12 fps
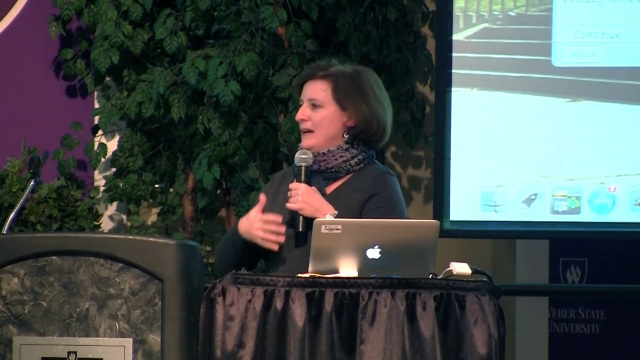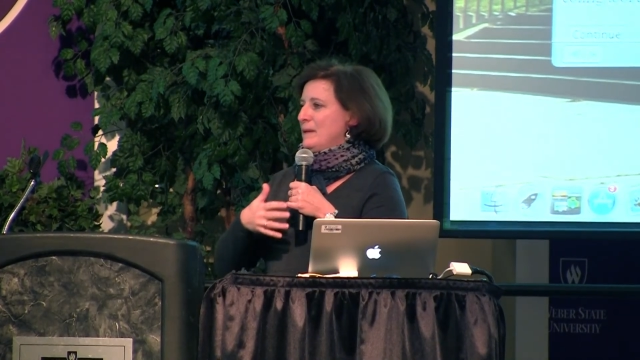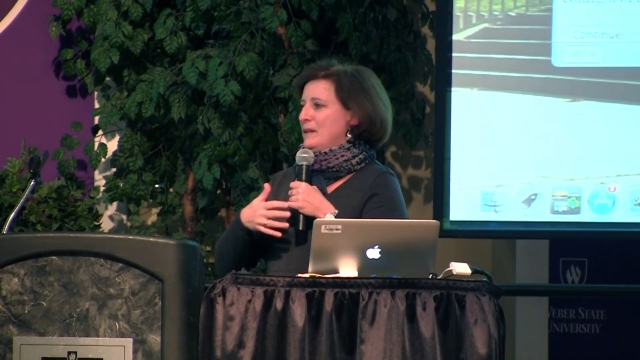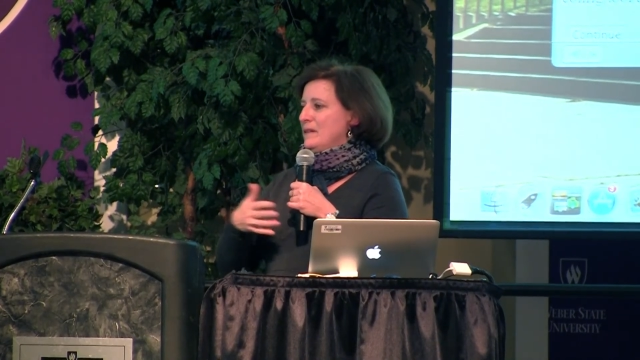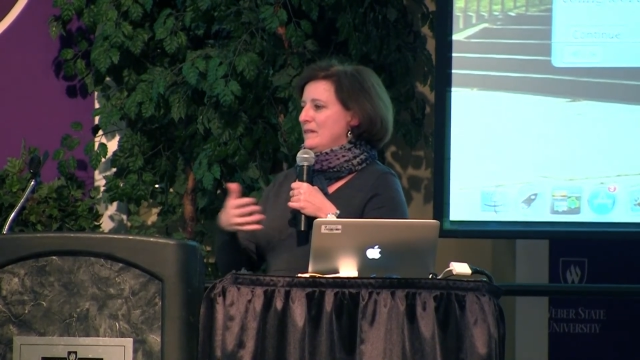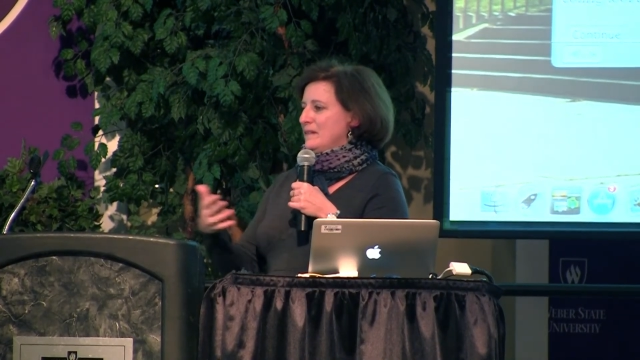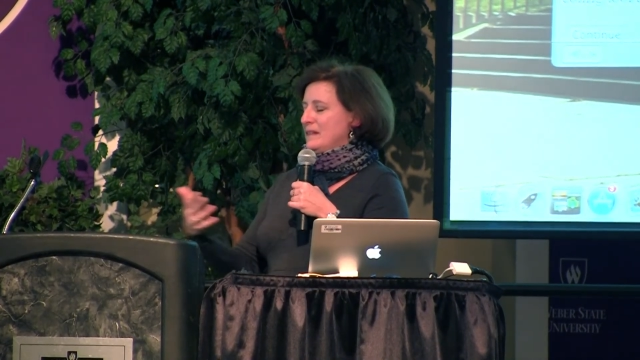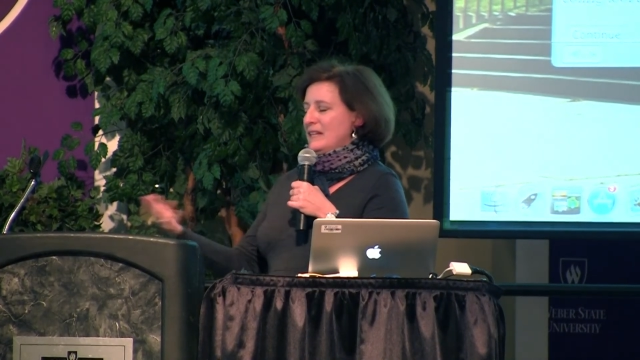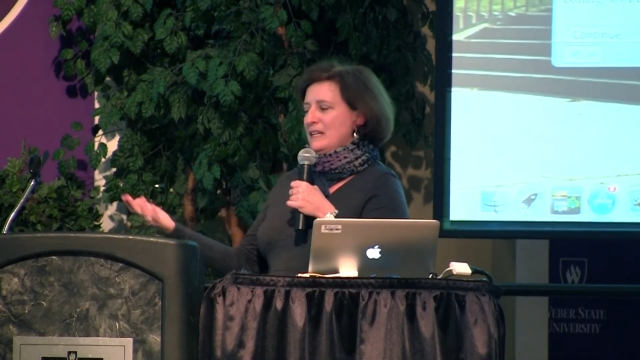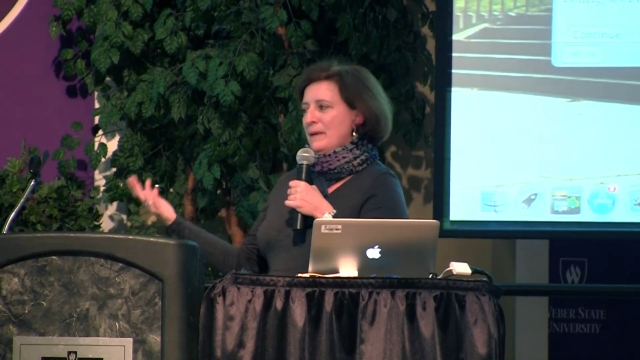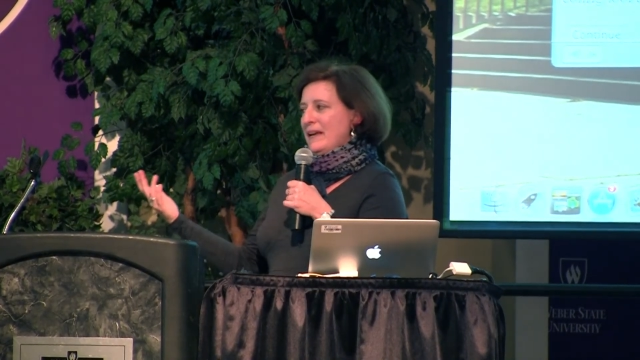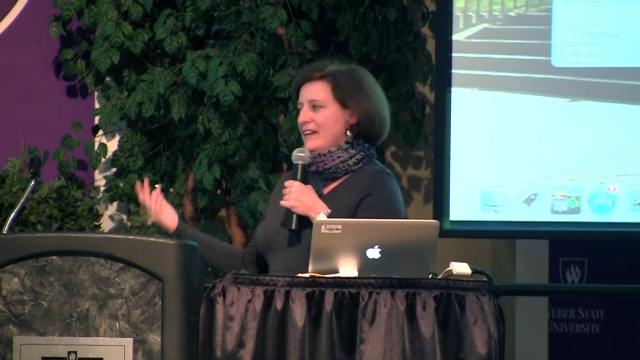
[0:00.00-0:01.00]
I mean,
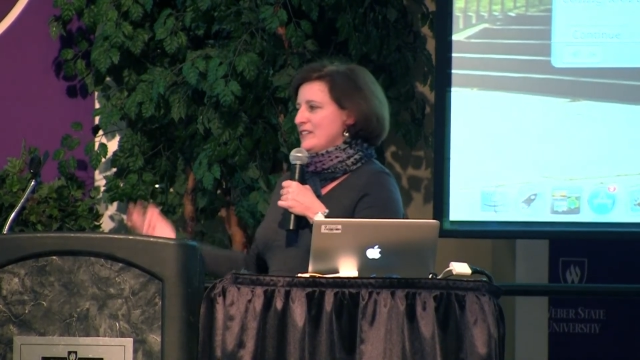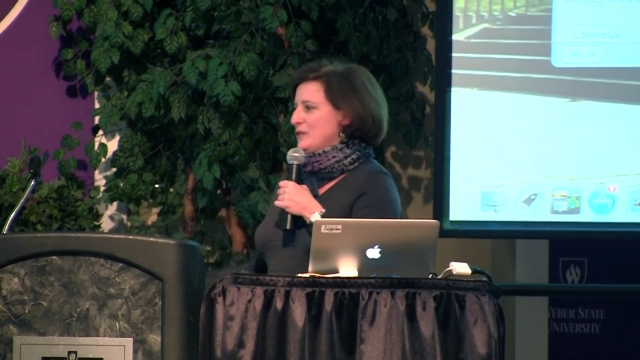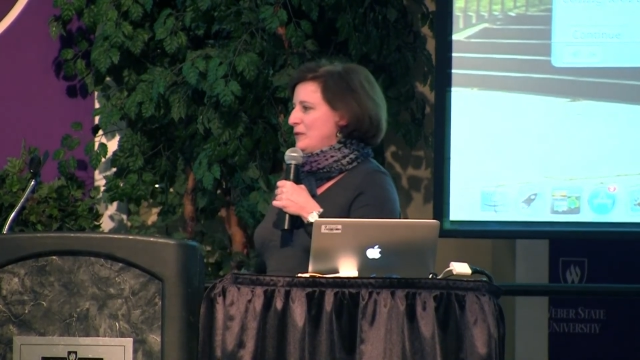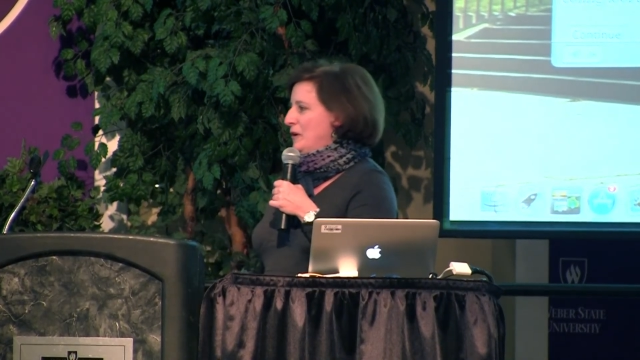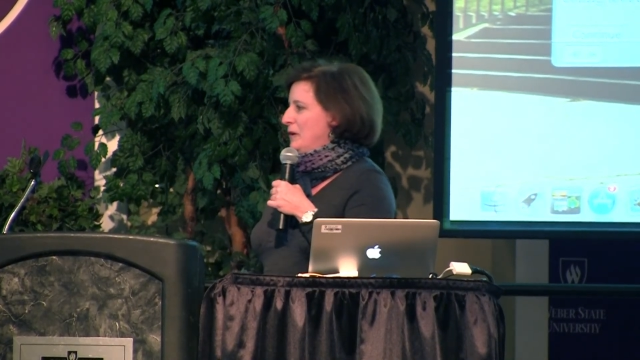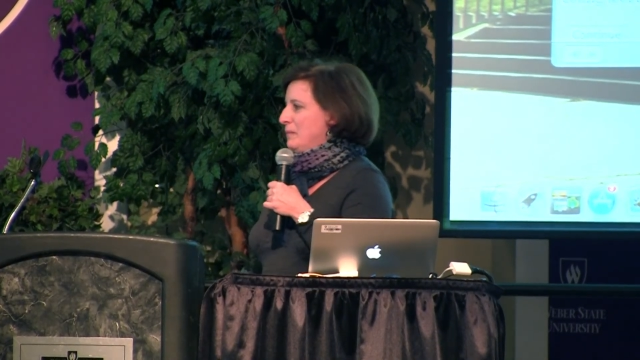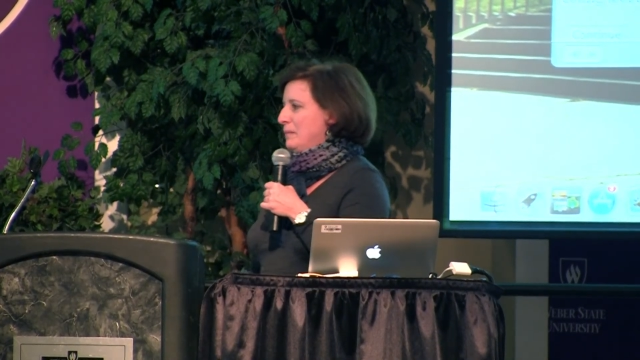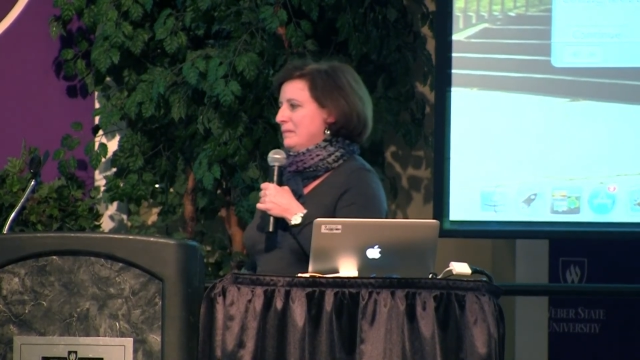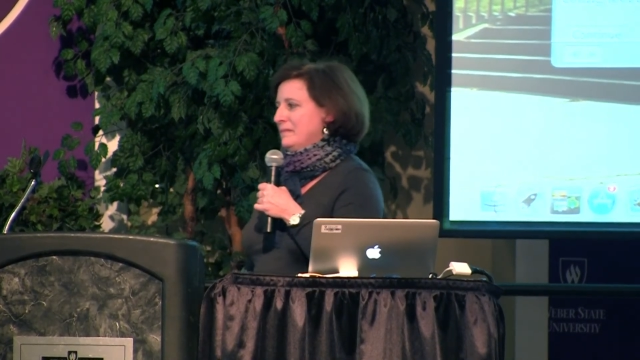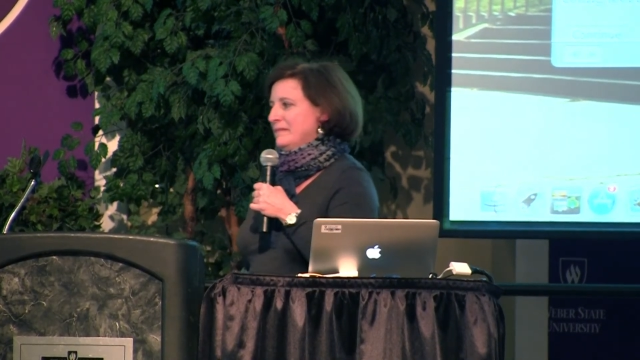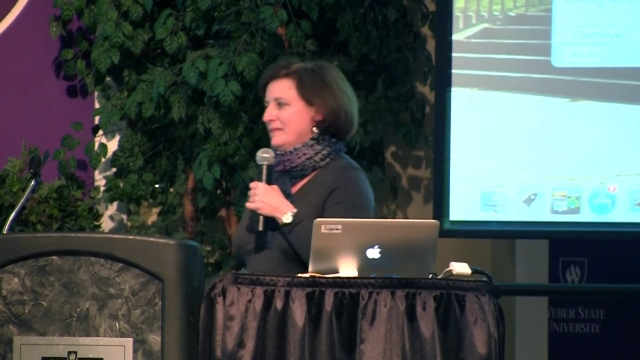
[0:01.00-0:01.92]
eBay has grown